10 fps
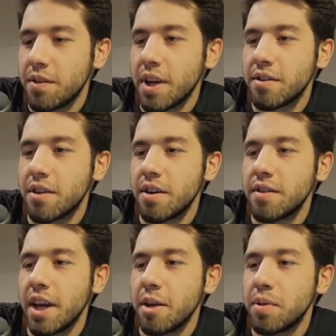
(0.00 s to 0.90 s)
next card's
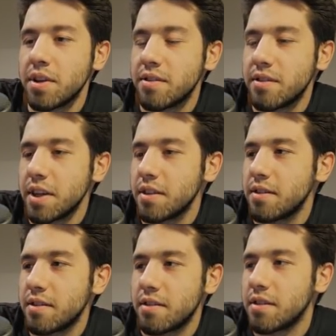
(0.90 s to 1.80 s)
8 plus
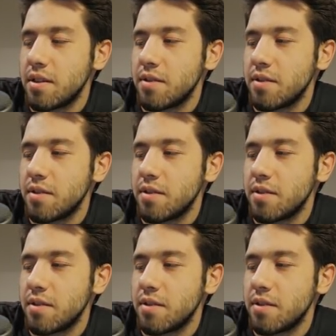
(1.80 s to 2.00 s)
6.